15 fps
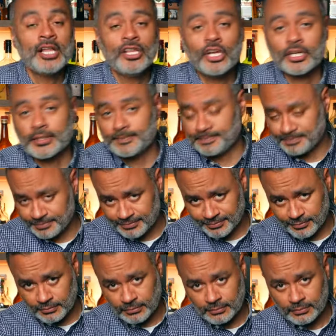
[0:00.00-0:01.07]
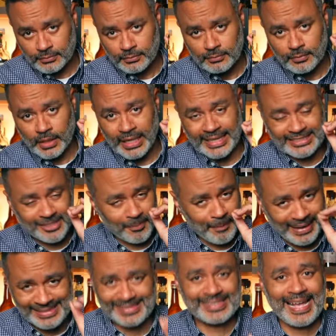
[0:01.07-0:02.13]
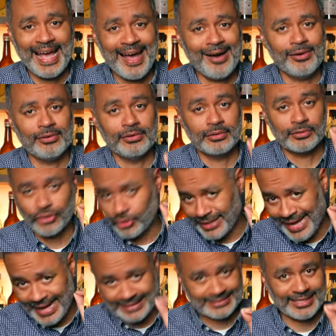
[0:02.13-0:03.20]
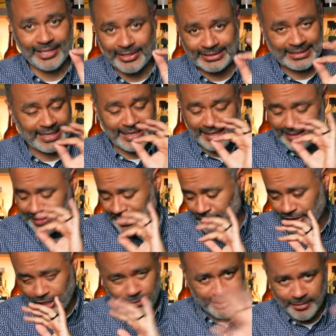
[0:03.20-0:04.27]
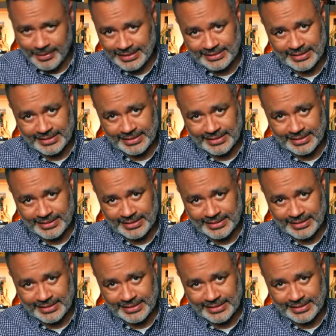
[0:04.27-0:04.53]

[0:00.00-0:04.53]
Look, it's a mezcal cocktail. I, don't care what anybody